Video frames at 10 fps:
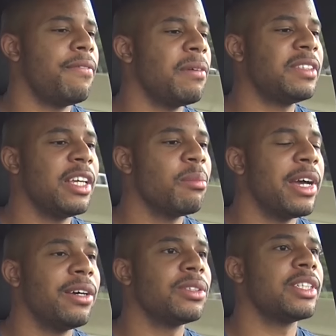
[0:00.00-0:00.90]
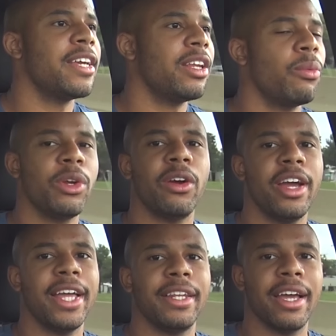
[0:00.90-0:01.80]
15 miles in and we are
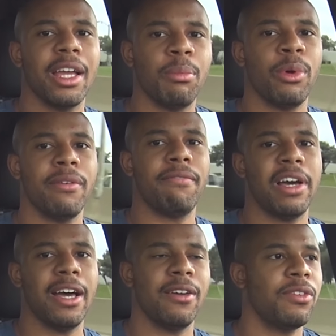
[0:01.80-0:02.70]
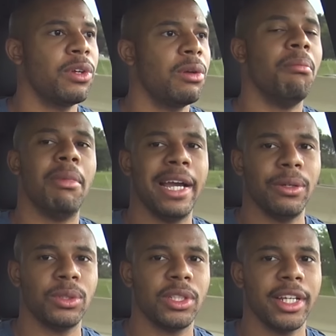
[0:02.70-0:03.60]
at 9.5
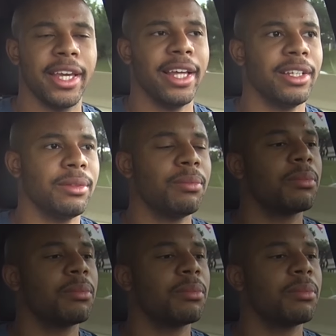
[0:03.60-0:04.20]
miles to the gallon.